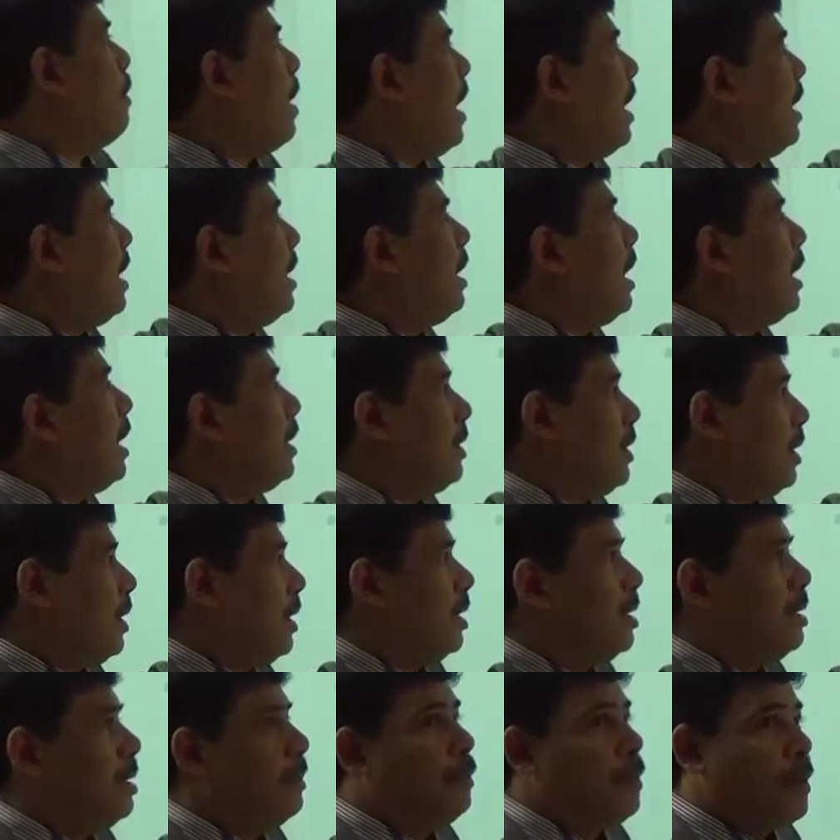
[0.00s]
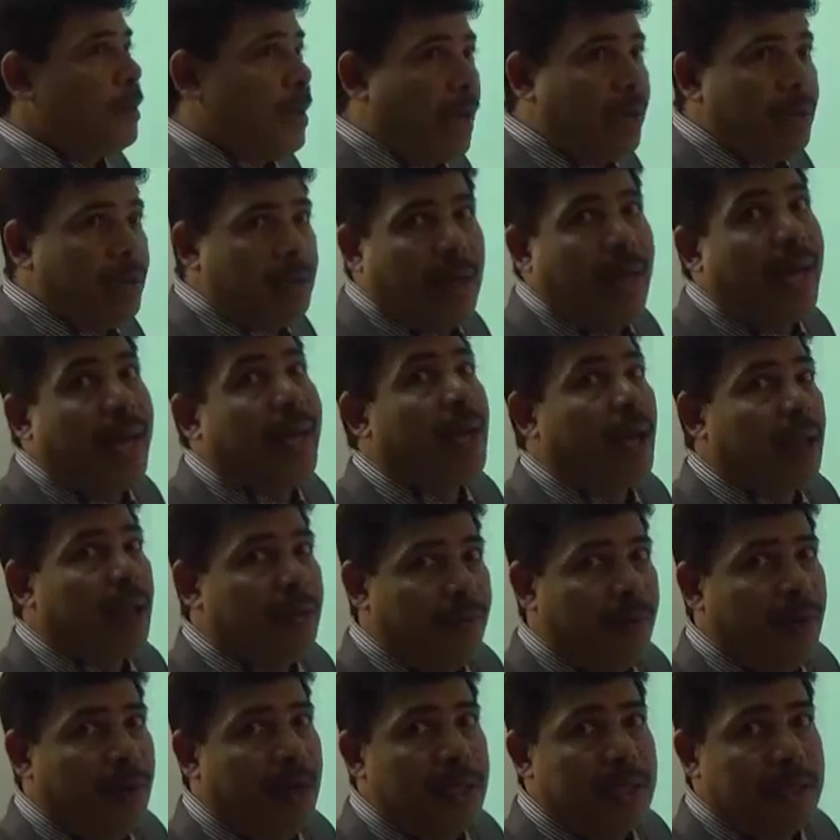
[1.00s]
buy a certain product, like
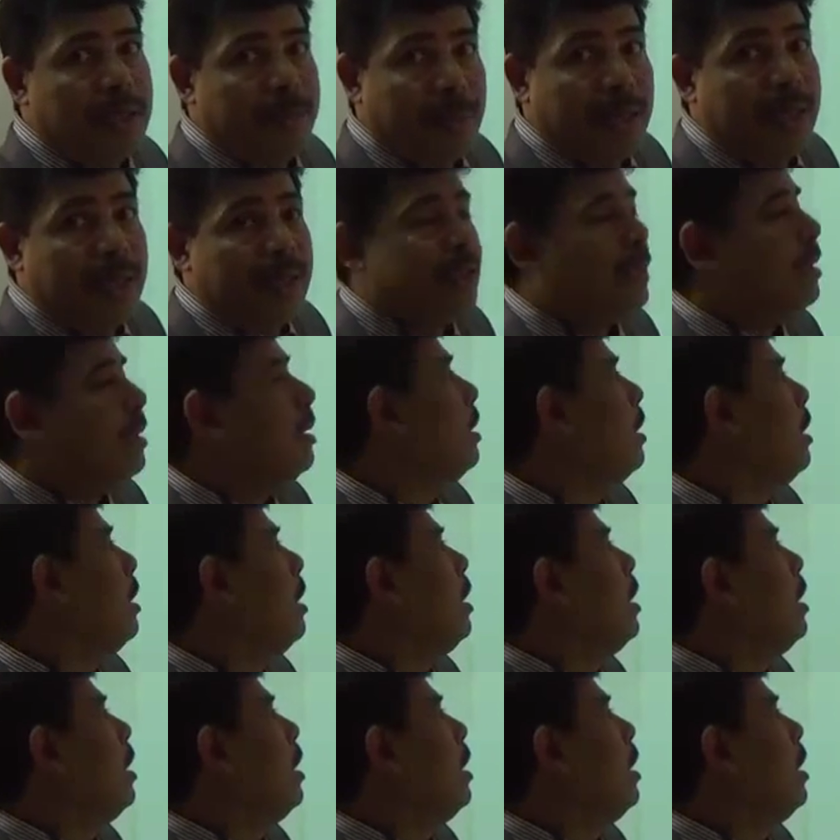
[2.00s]
advertisements.